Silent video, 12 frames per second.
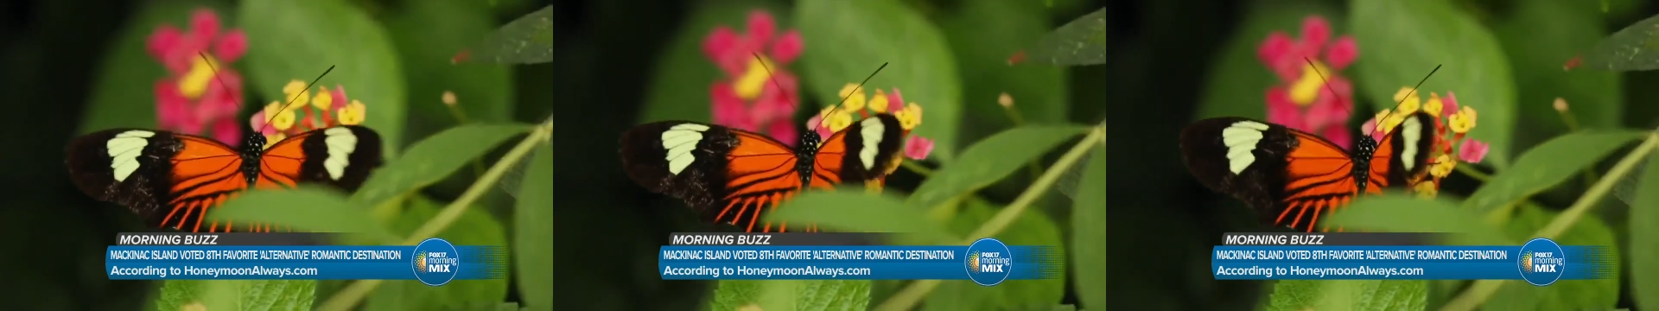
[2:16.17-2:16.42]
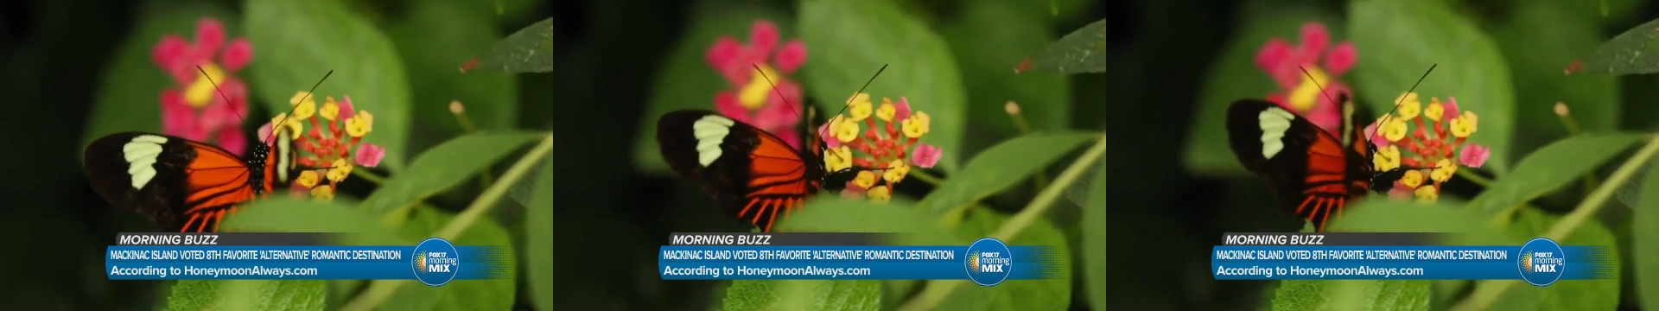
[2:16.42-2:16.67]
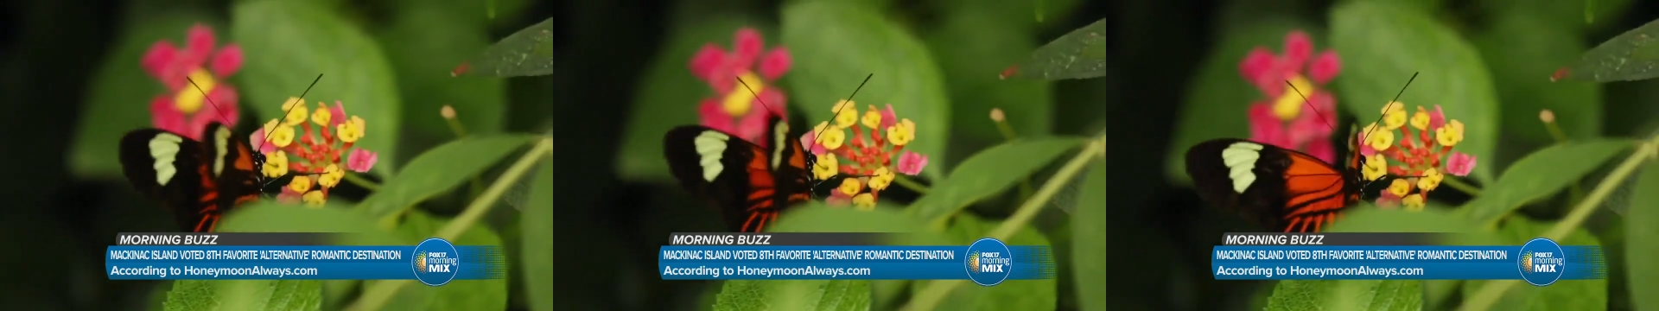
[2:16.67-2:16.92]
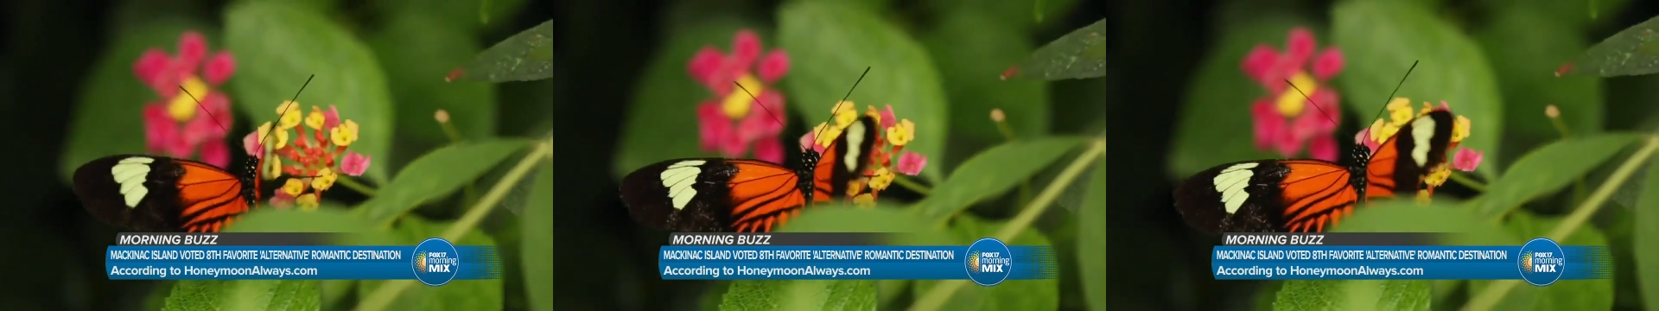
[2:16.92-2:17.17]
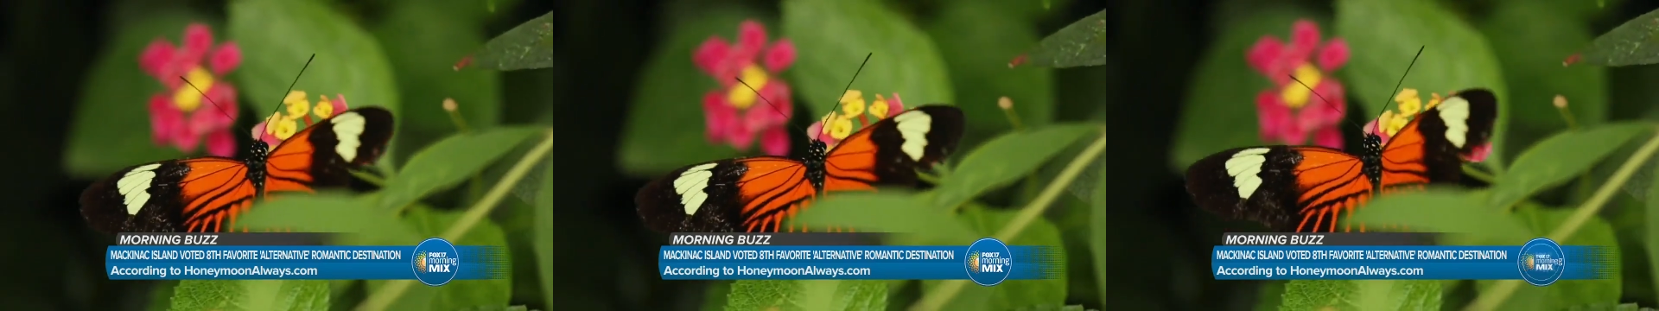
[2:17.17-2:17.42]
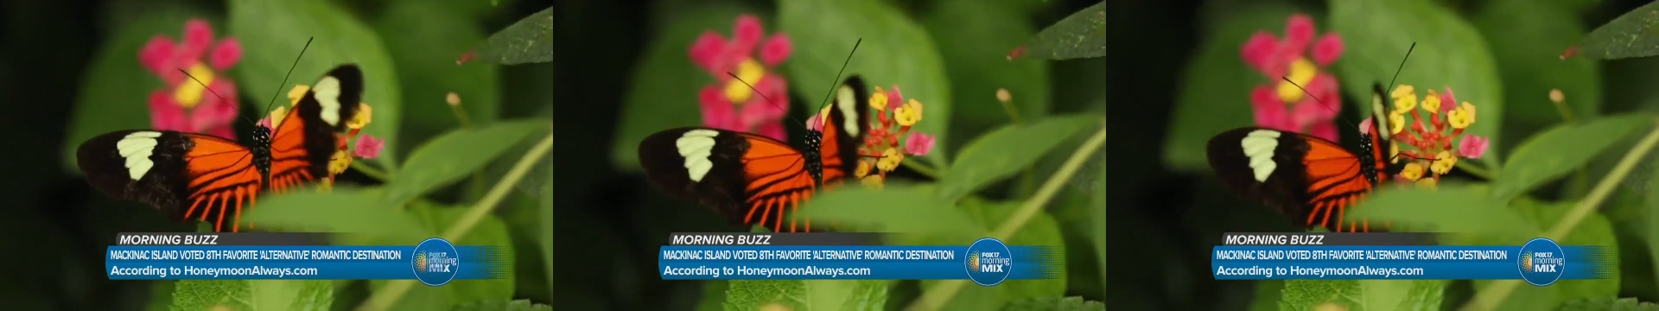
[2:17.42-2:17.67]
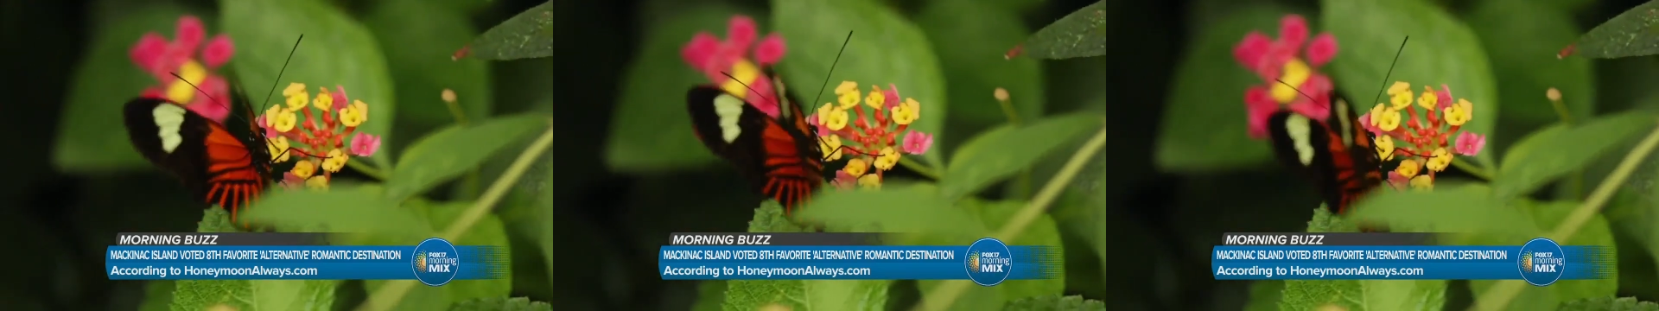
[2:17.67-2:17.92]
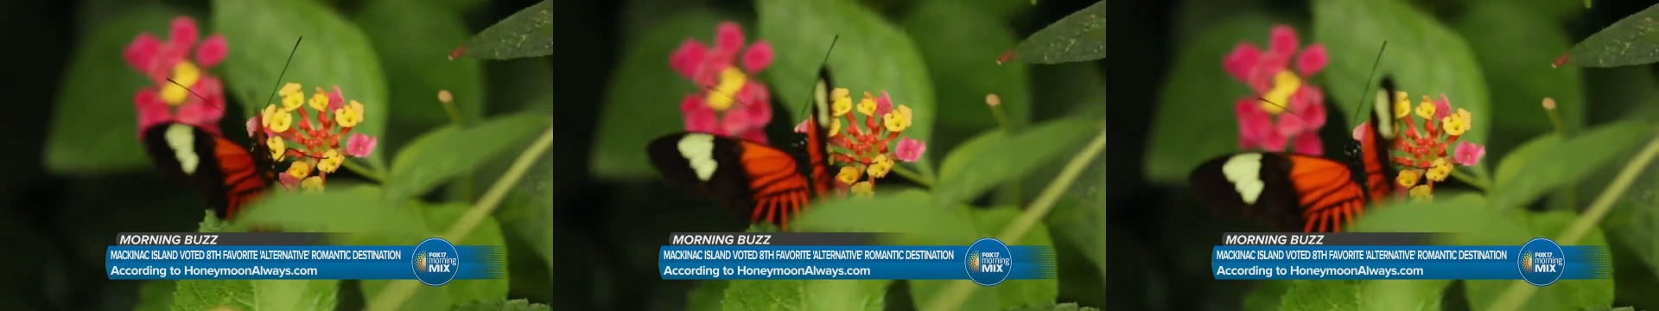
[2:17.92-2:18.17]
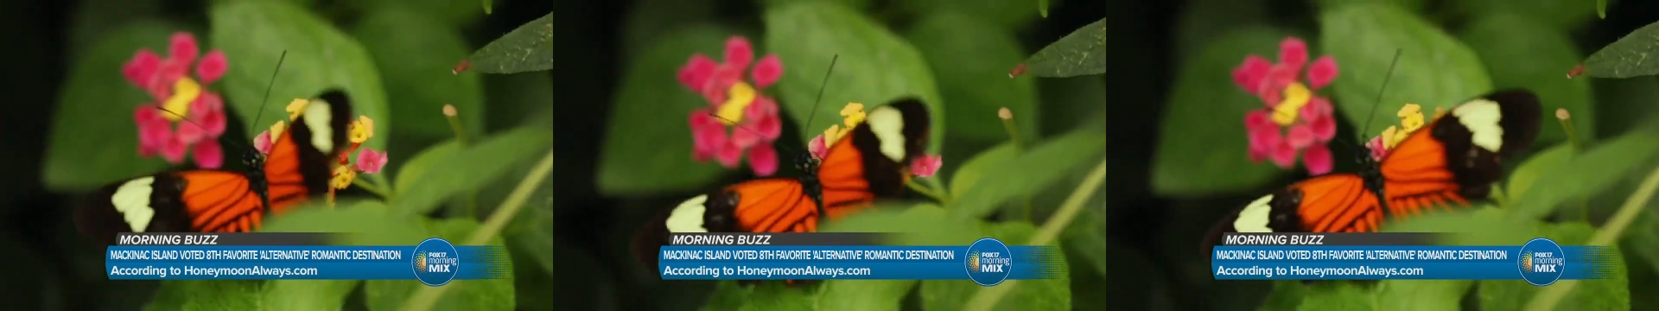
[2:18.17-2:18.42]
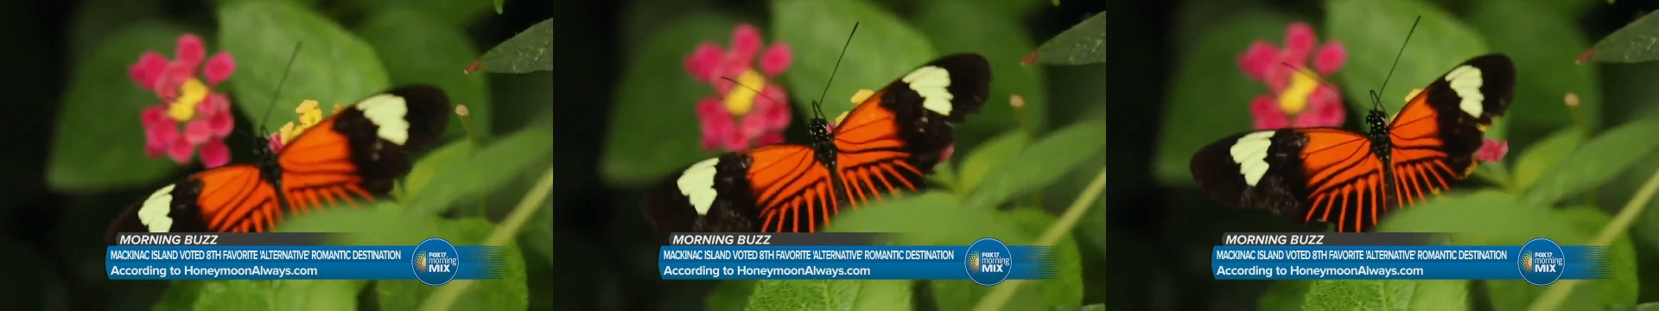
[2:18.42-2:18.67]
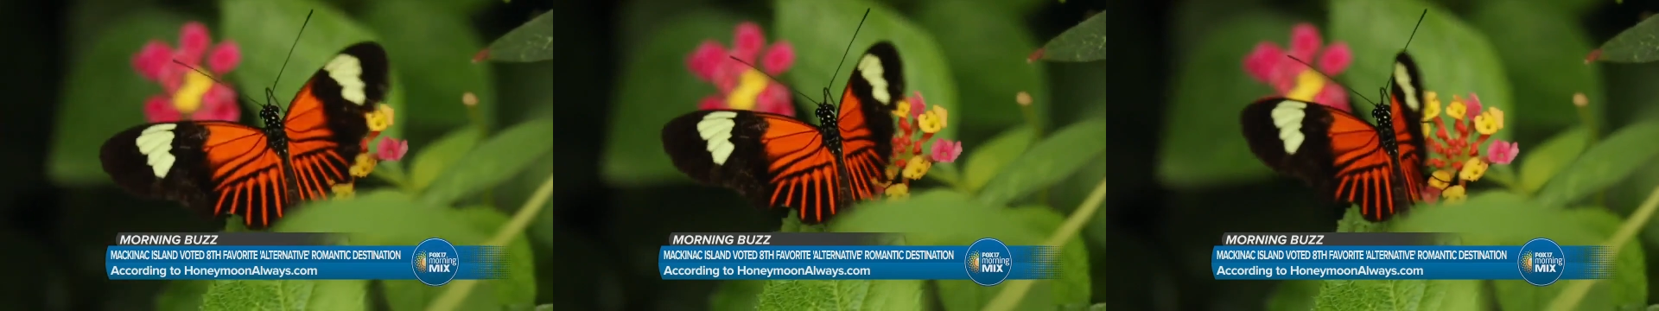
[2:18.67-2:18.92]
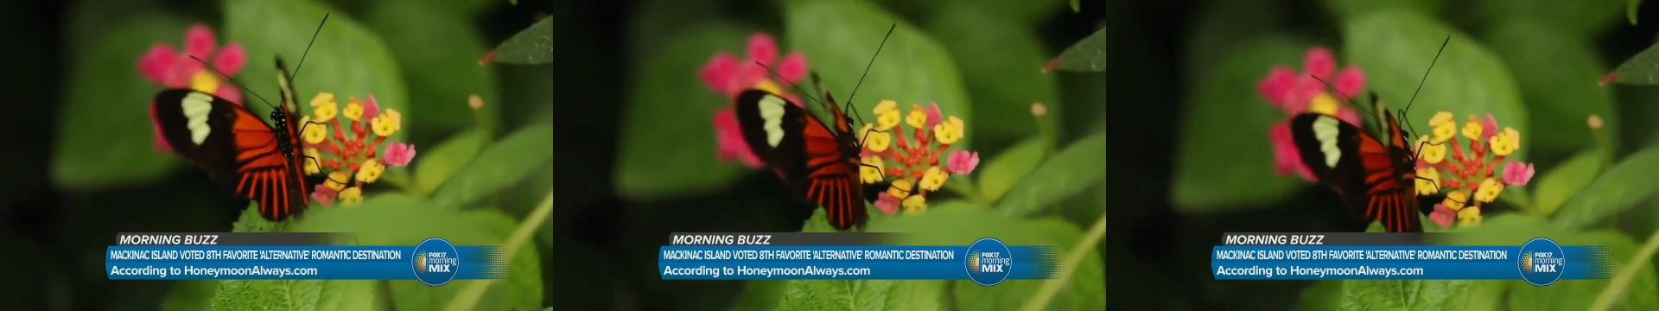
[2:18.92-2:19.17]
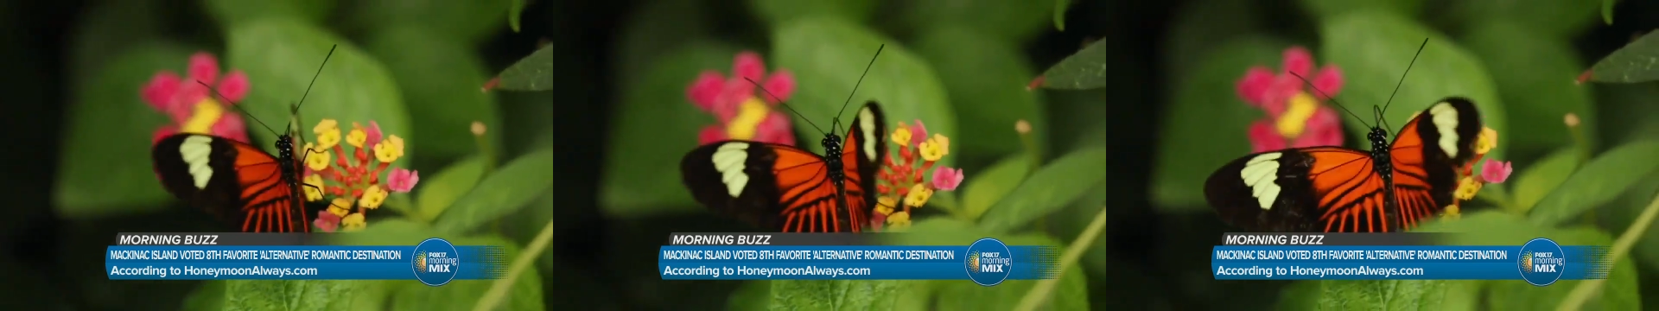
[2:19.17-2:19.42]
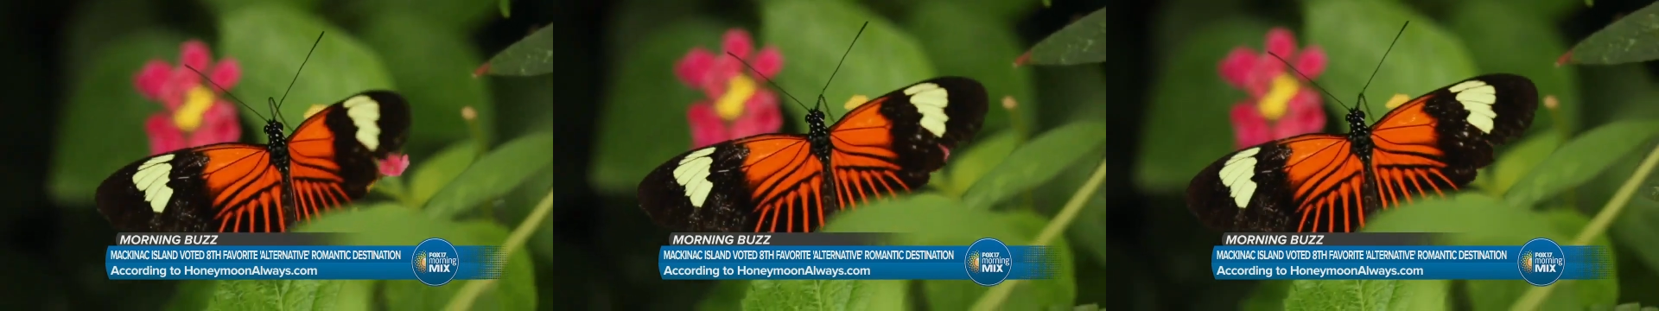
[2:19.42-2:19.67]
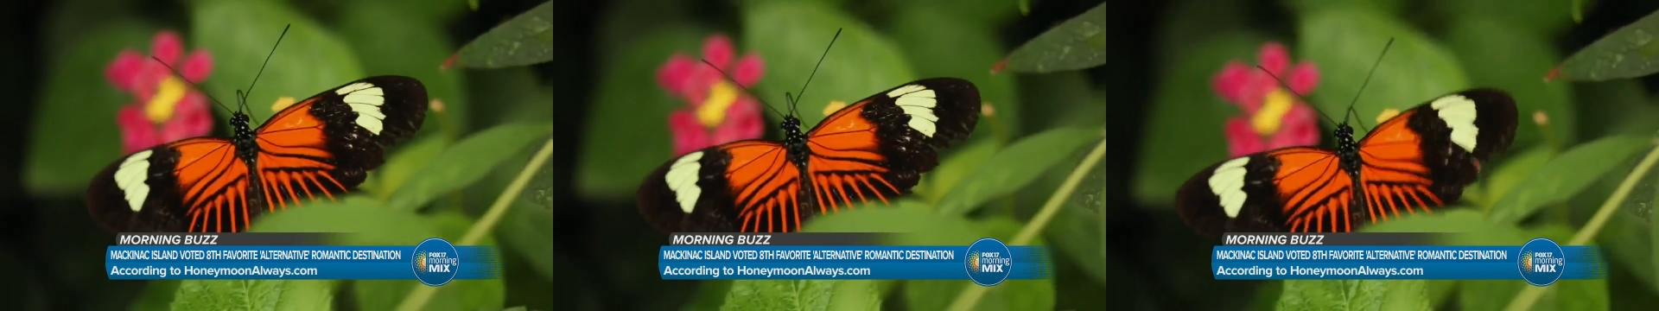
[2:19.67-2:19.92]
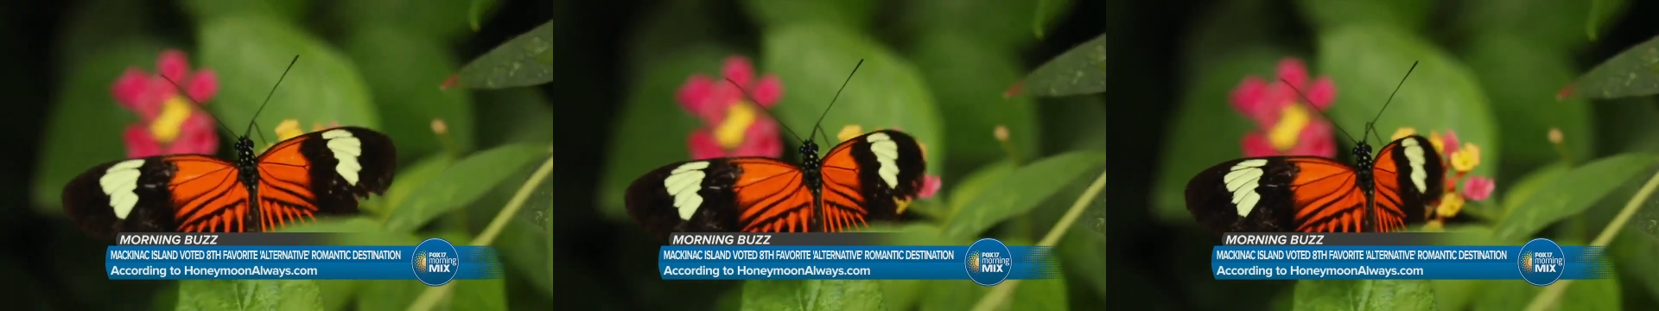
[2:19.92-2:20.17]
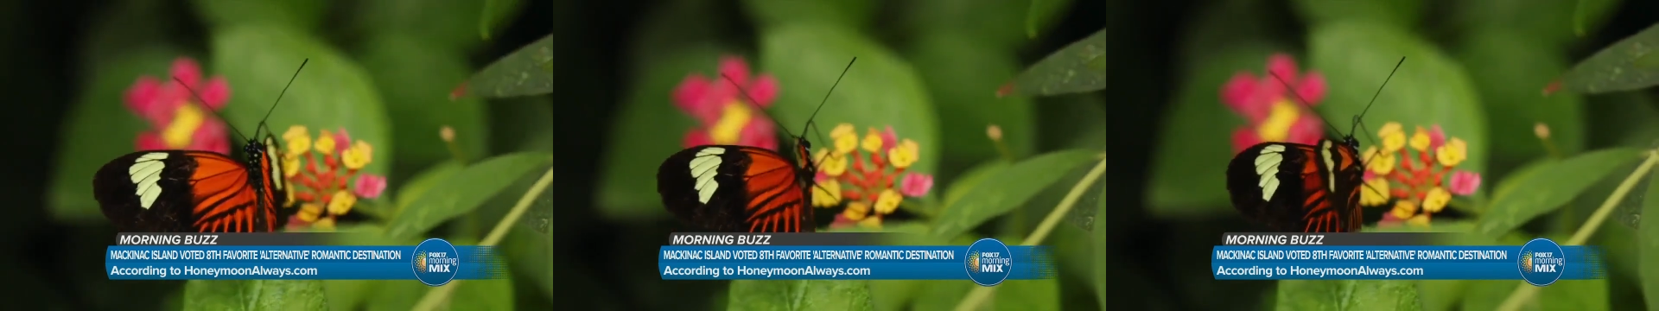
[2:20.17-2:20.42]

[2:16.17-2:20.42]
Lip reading: No face is visible, so there are no lips to read.